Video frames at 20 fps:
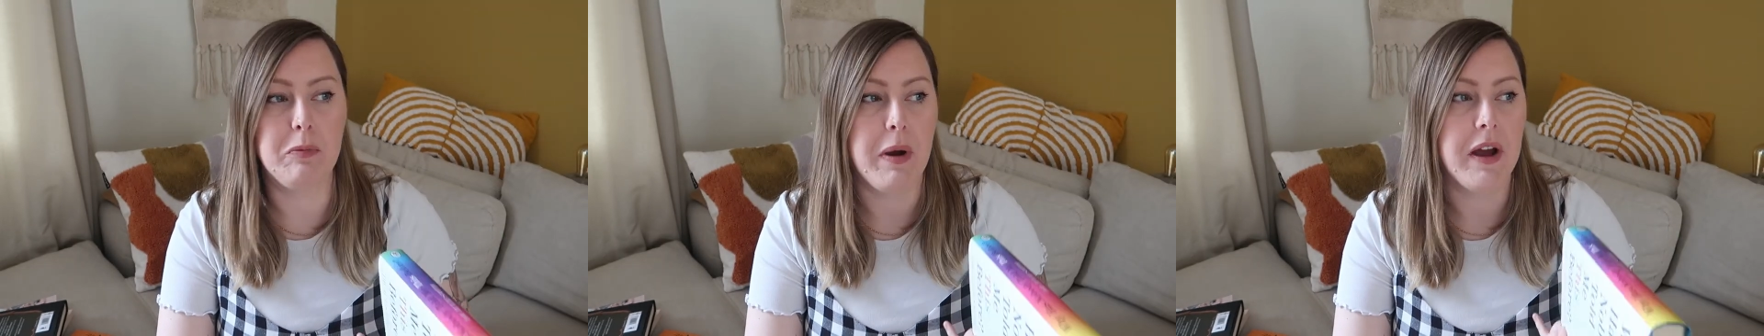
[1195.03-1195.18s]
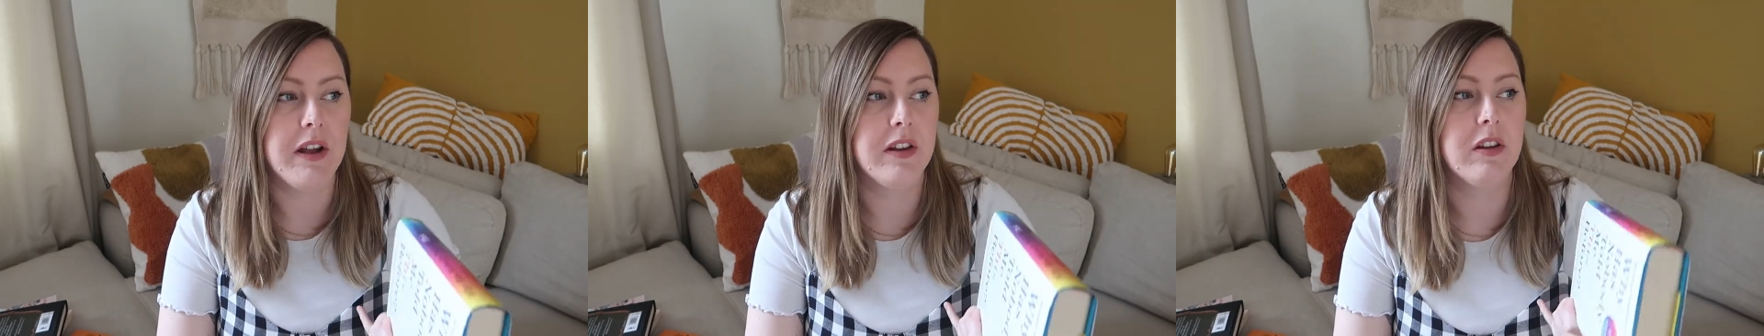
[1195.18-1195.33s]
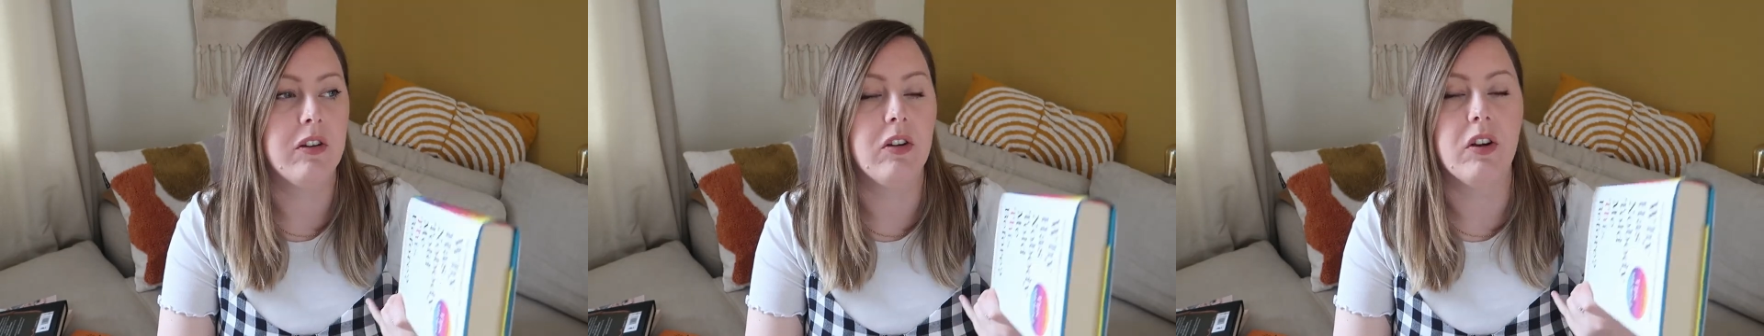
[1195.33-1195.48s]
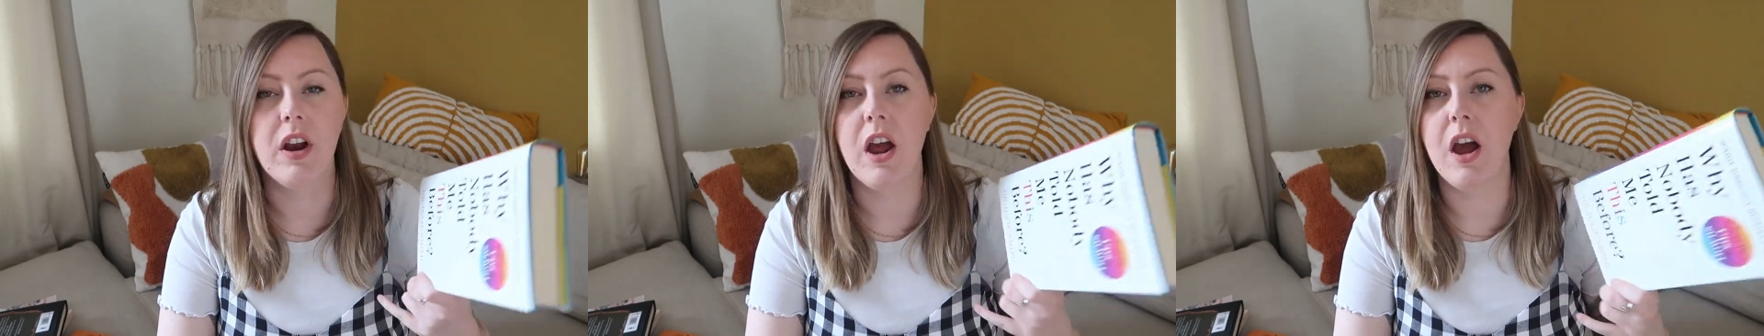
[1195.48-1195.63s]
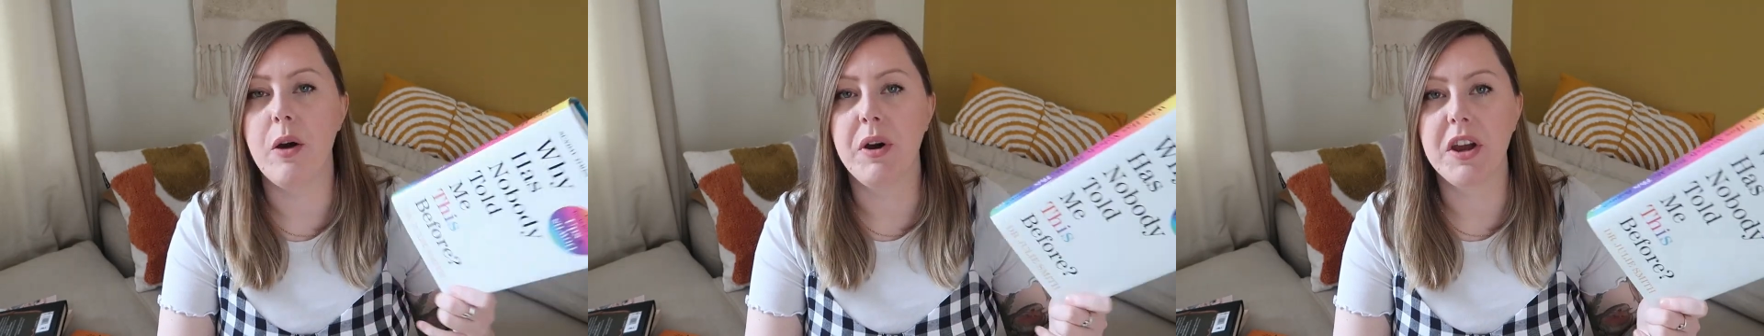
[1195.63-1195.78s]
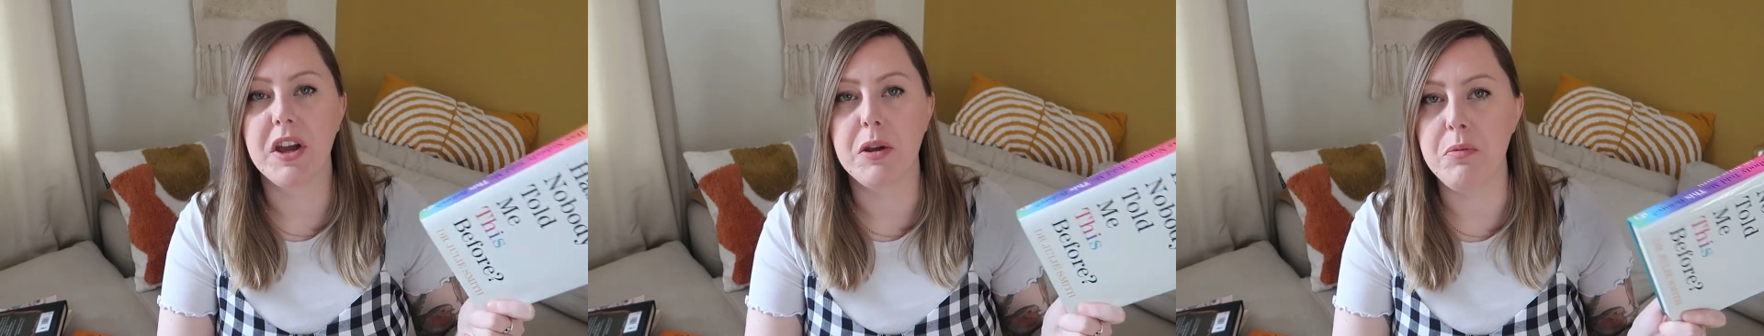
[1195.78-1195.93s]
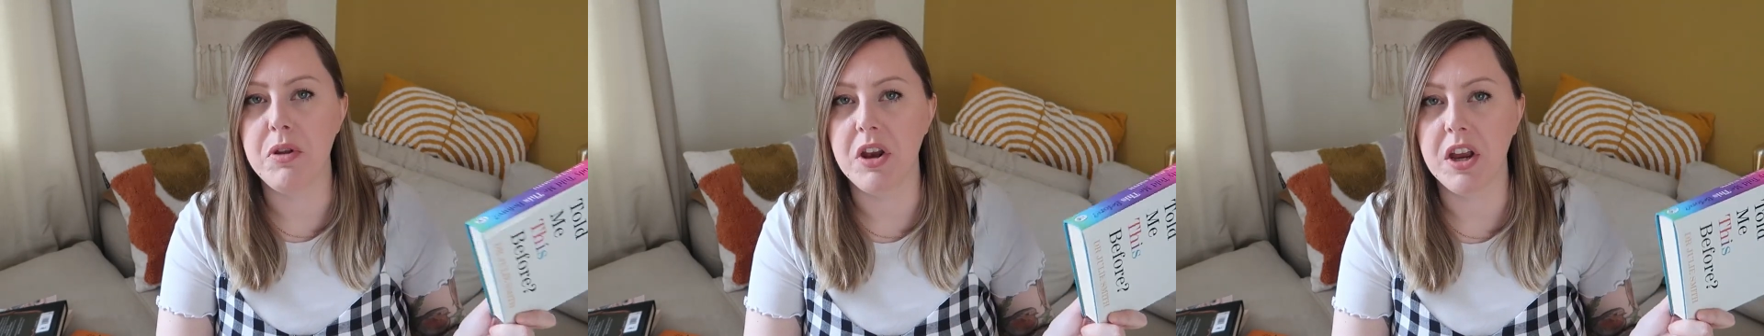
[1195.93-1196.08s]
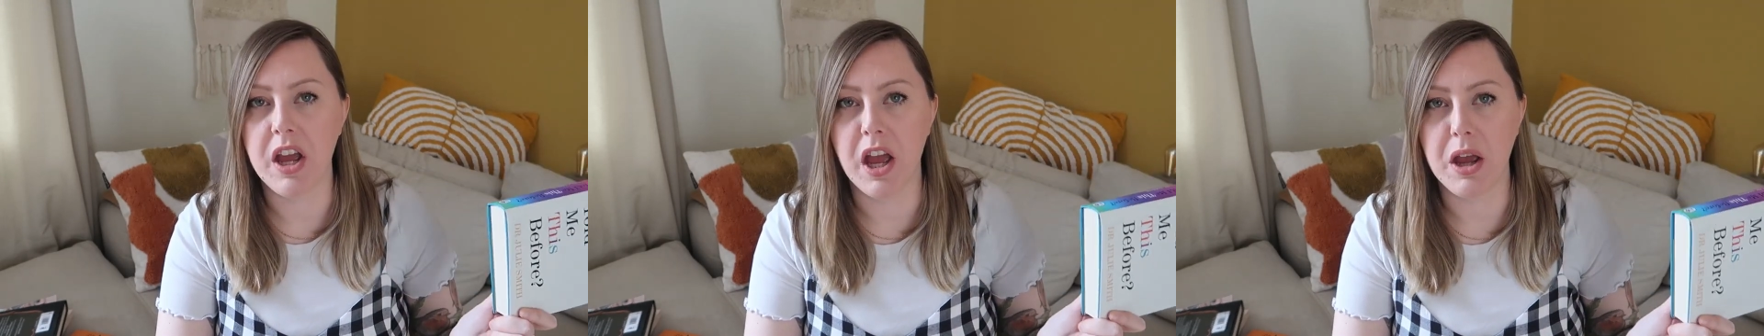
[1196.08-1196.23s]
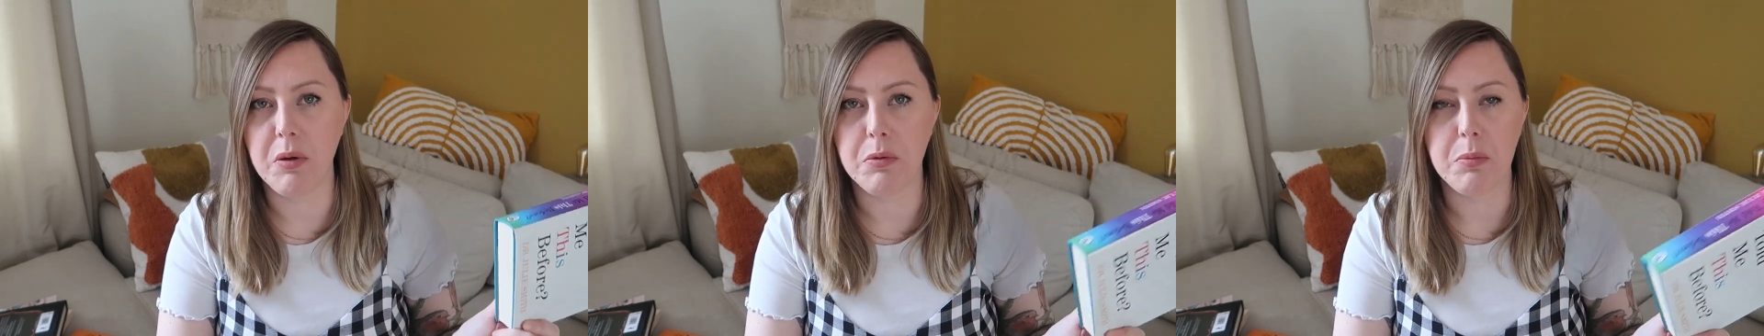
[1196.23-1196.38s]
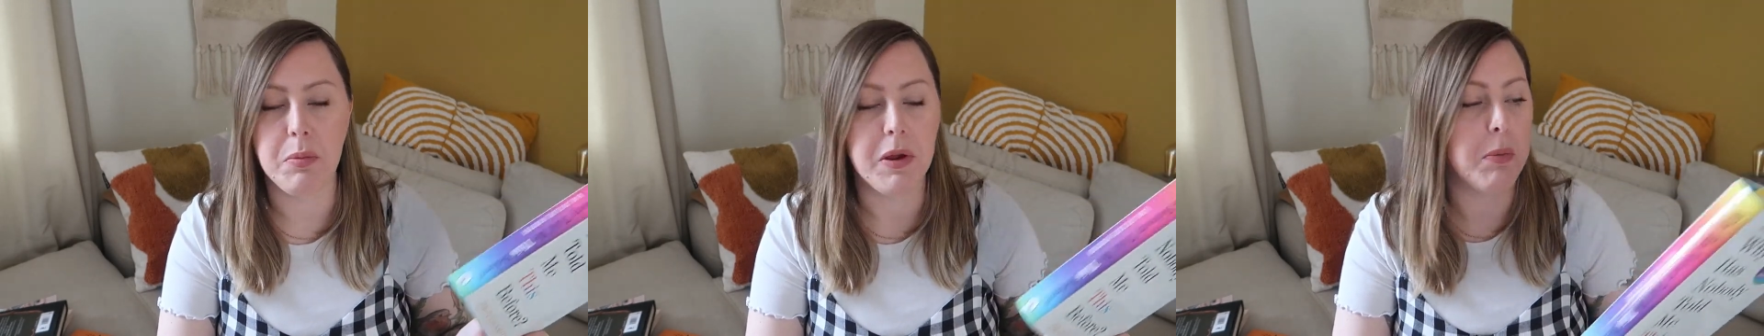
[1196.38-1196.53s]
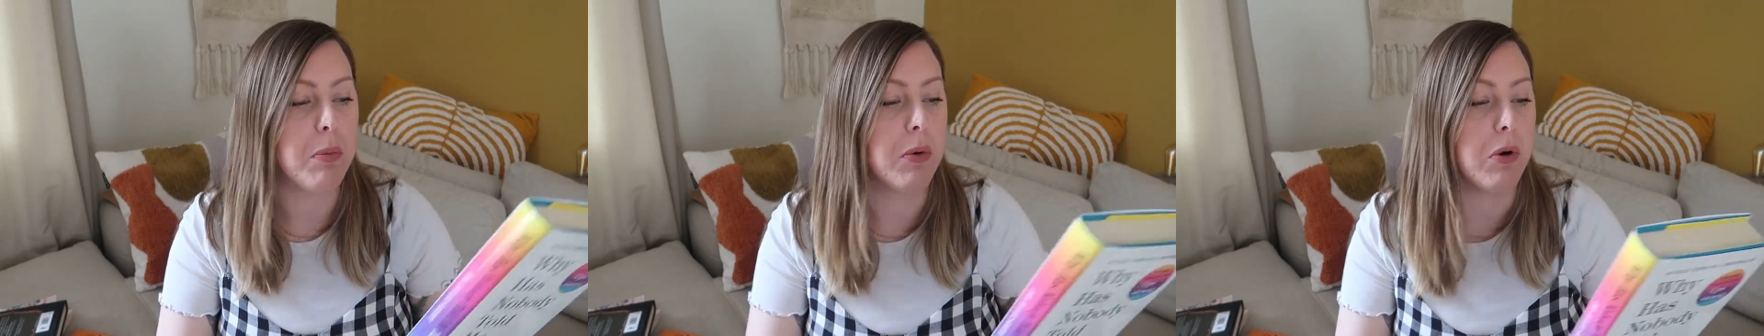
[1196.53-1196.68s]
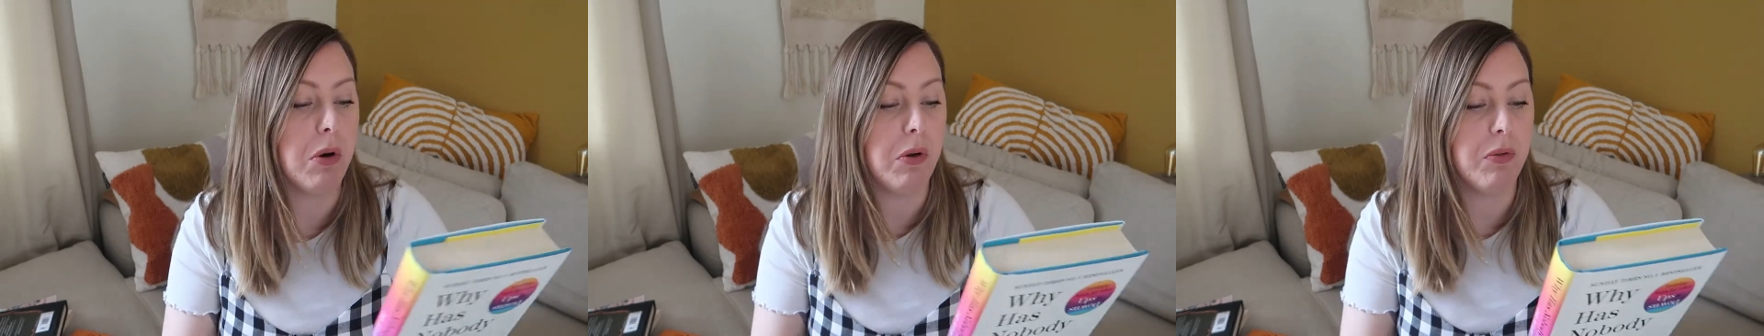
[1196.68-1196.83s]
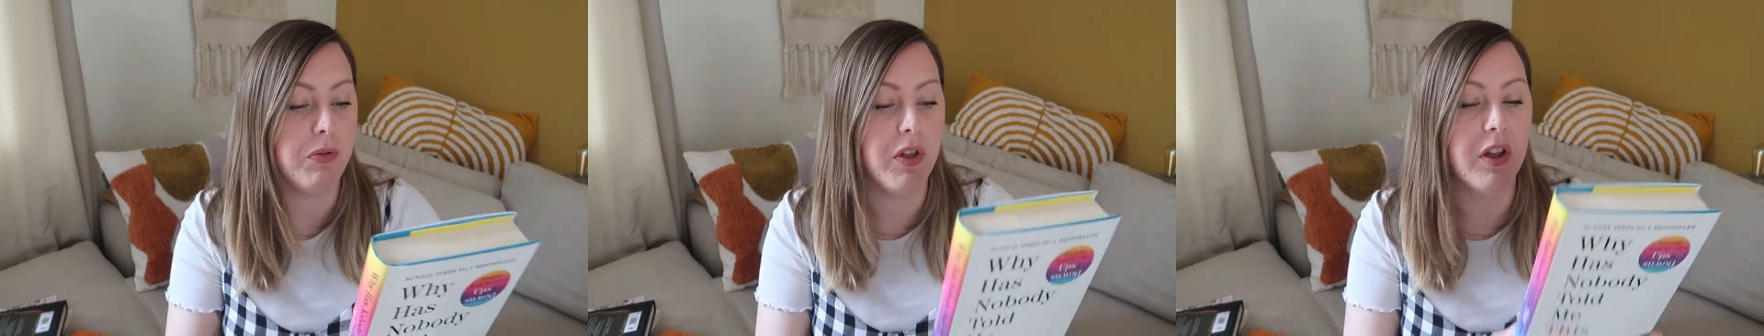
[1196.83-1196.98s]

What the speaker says: better and how I communicate with people,